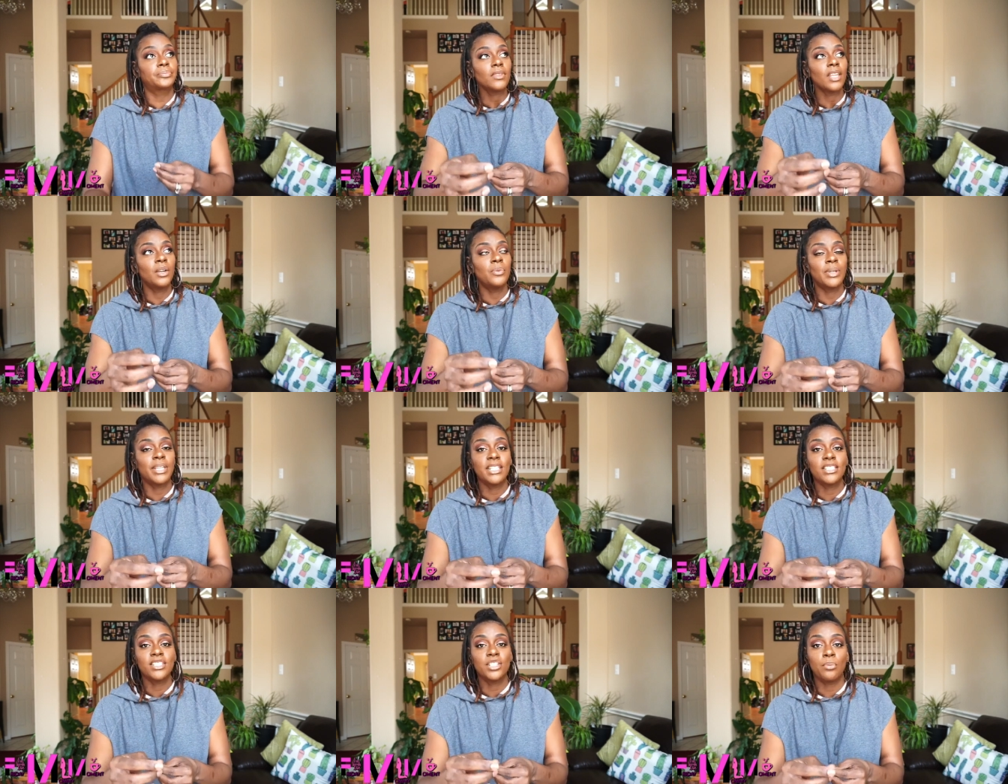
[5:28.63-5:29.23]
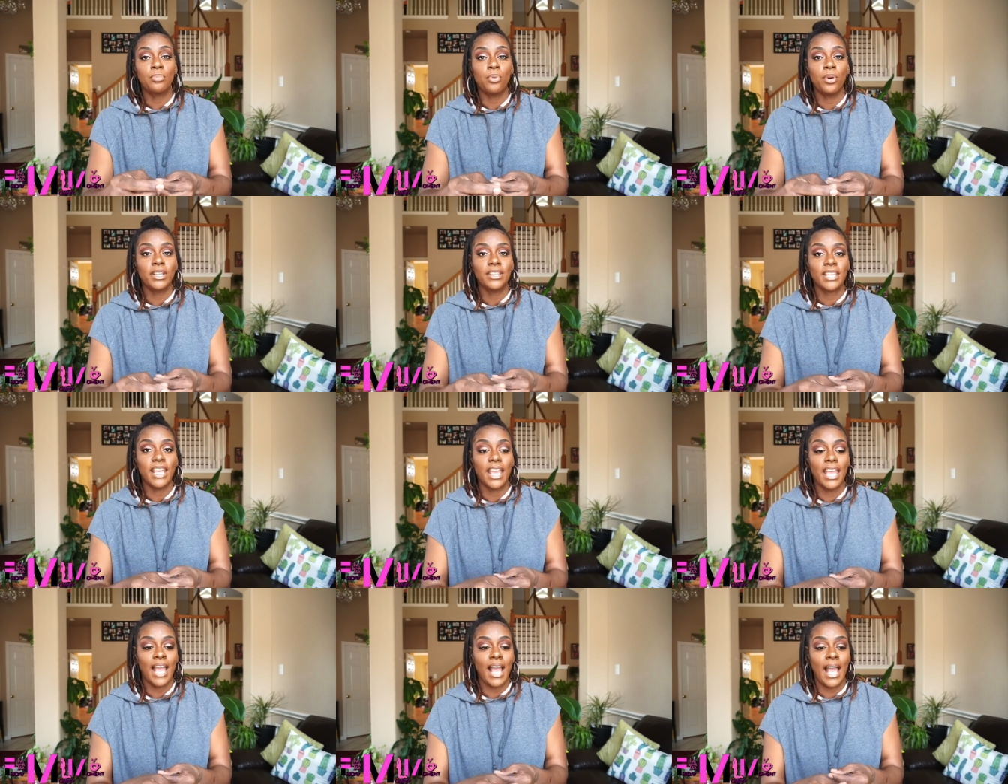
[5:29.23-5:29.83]
it would get to the point
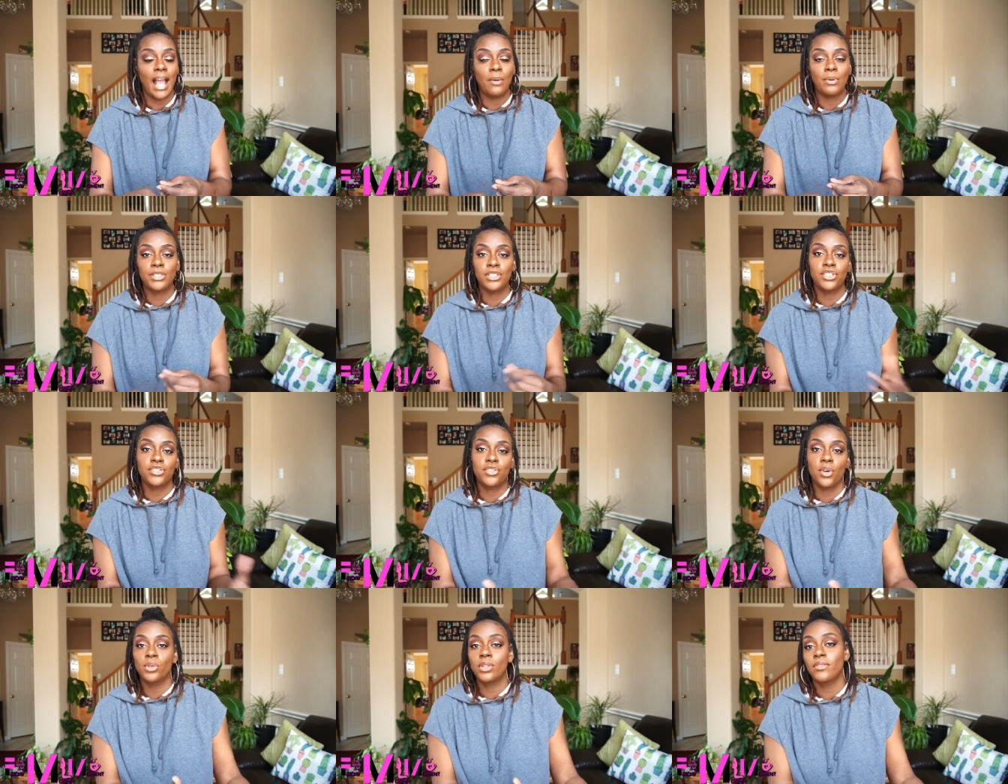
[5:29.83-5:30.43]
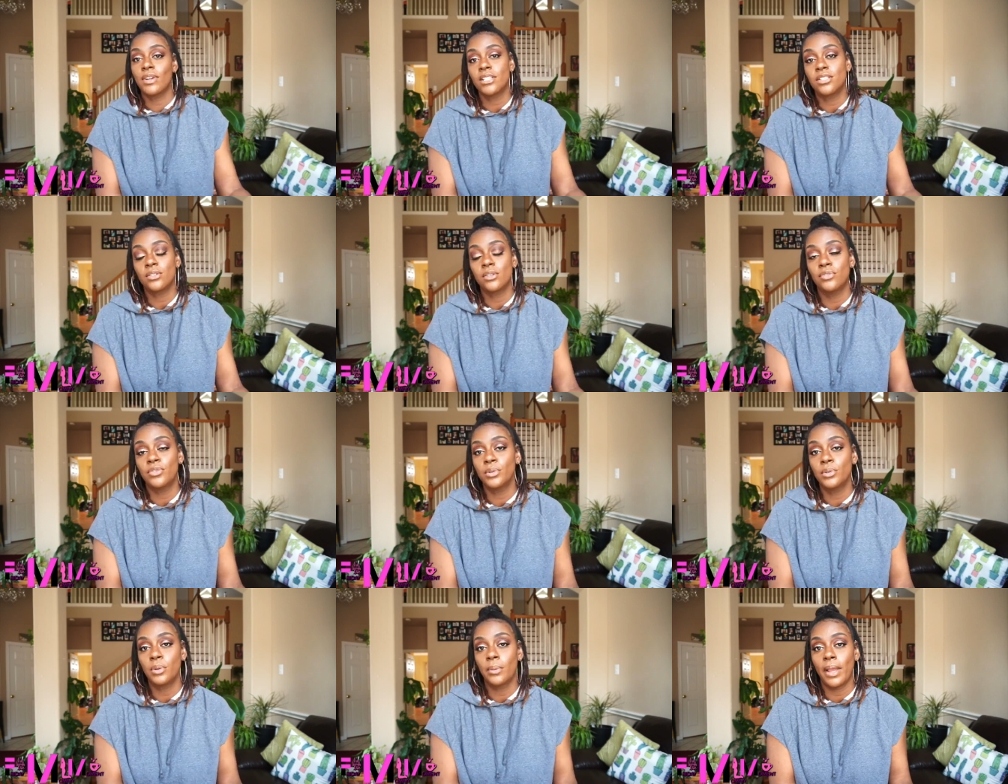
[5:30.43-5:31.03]
that I would just throw the rest of
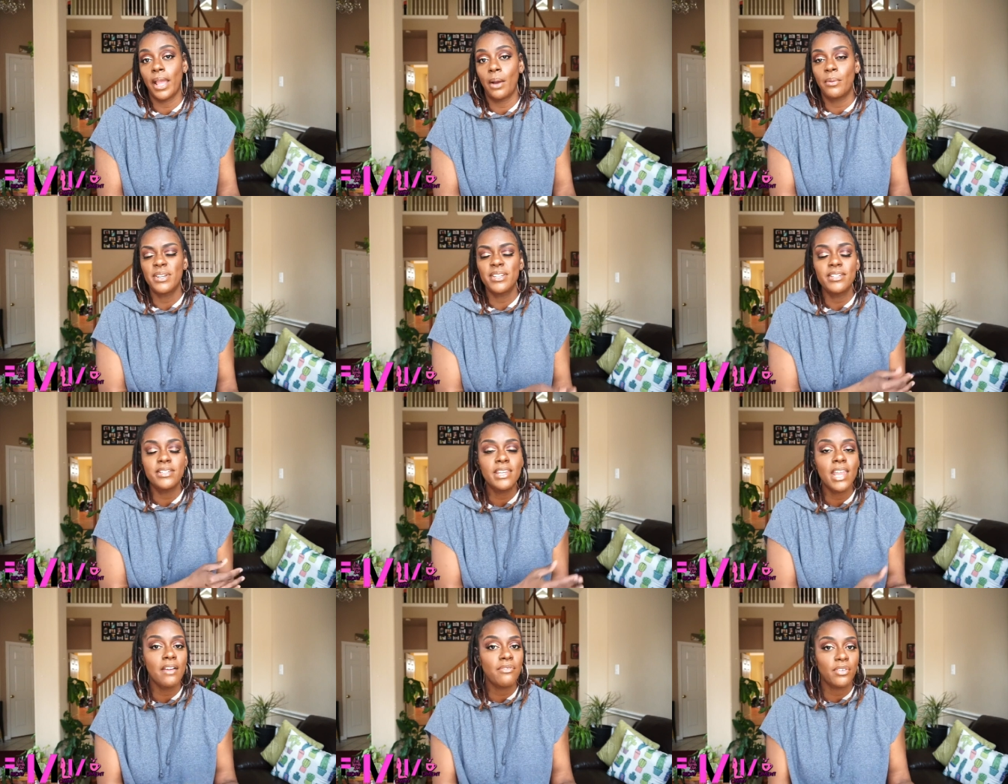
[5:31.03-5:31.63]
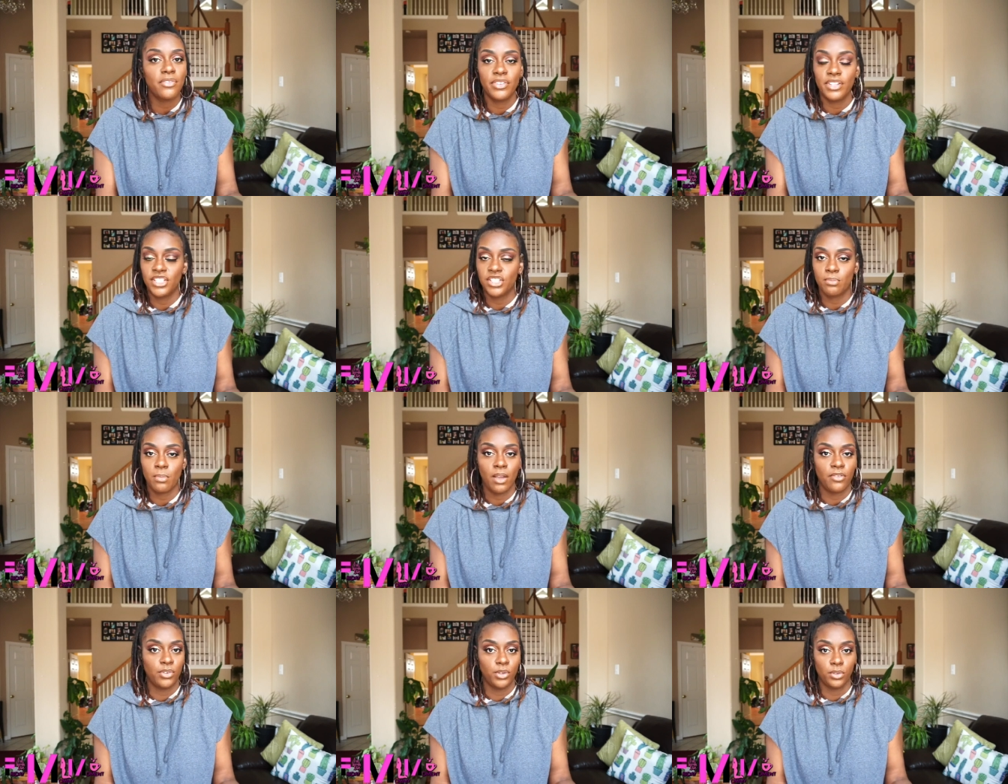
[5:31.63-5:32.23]
the food away. I would never finish
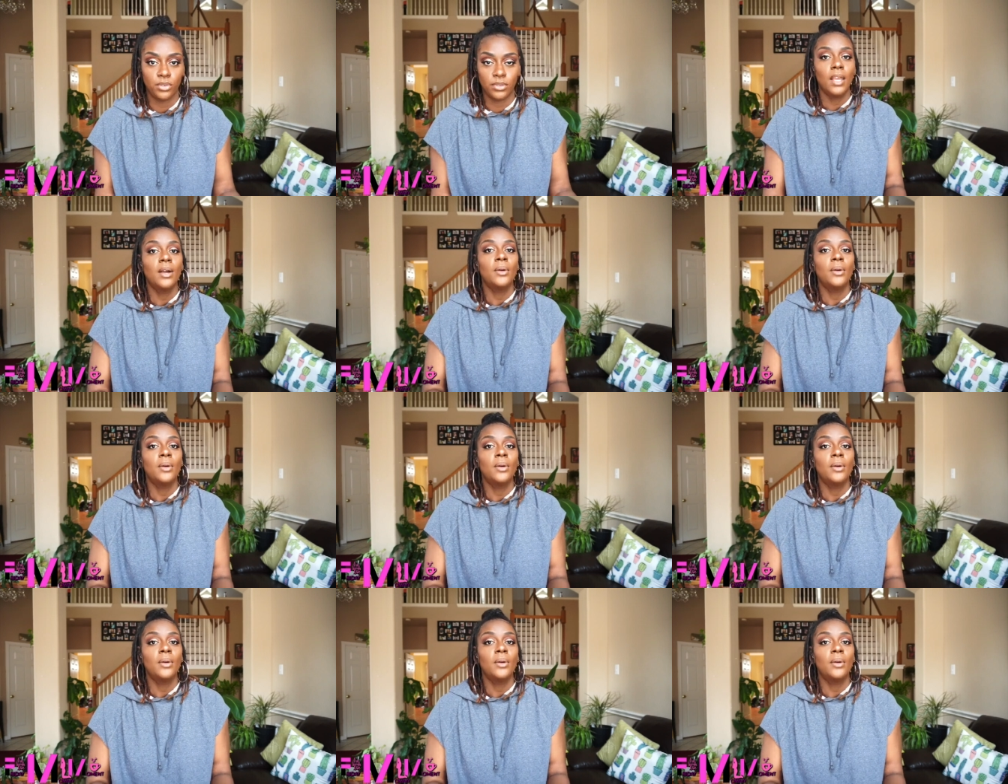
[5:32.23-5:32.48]
my food.